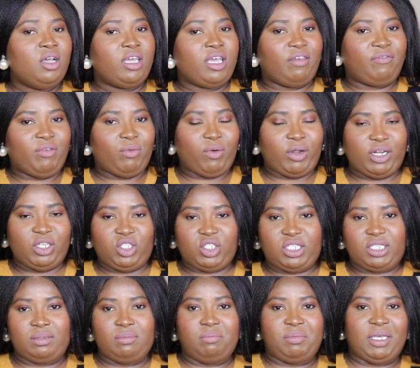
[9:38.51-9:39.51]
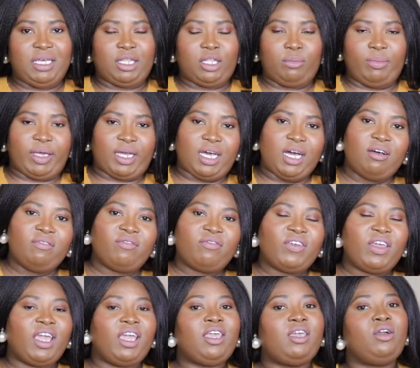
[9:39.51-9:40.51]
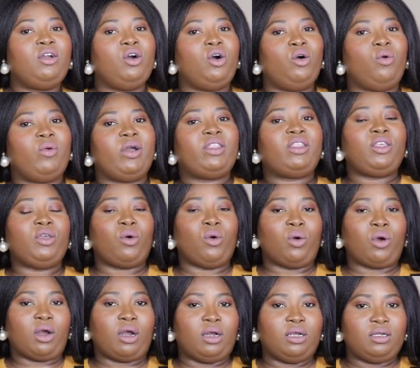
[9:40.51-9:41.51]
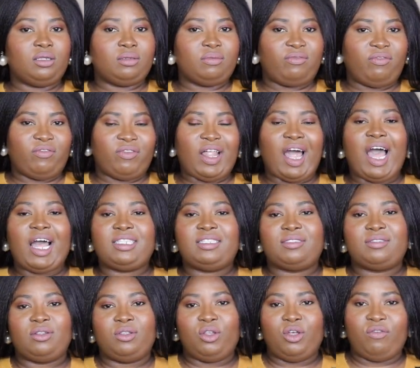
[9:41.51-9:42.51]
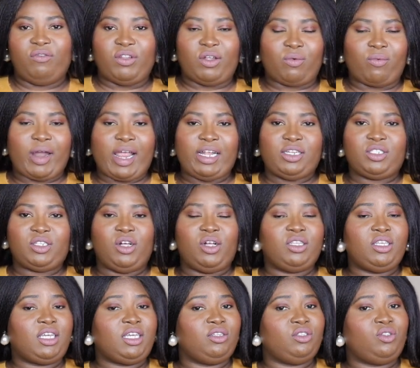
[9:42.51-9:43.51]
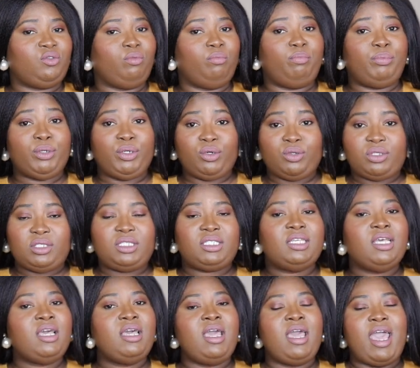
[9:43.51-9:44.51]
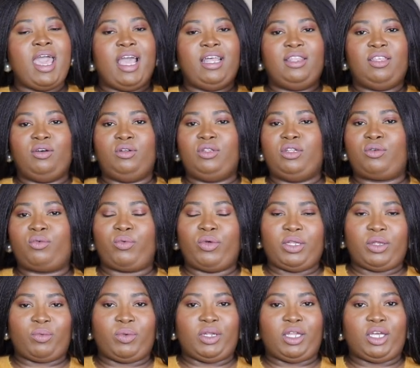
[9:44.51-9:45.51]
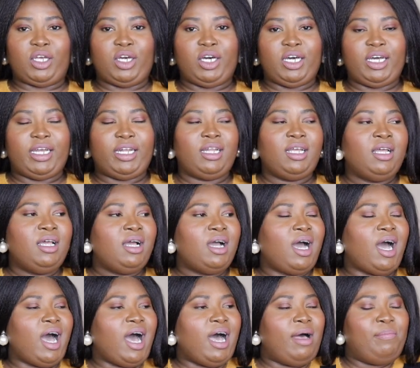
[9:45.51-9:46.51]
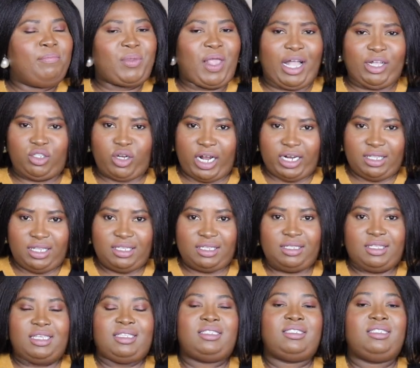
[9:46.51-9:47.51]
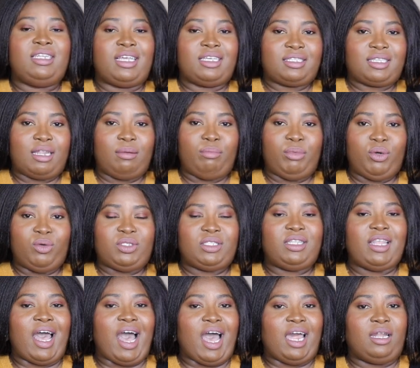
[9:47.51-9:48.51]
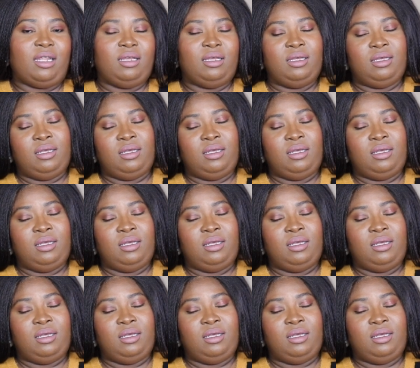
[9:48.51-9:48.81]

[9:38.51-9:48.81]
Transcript: if you want to just be a little bit comfy you go with your flats Loeffler Randall you can do boots and they'll look really, really good. Um, I tried th these snakeskin boots that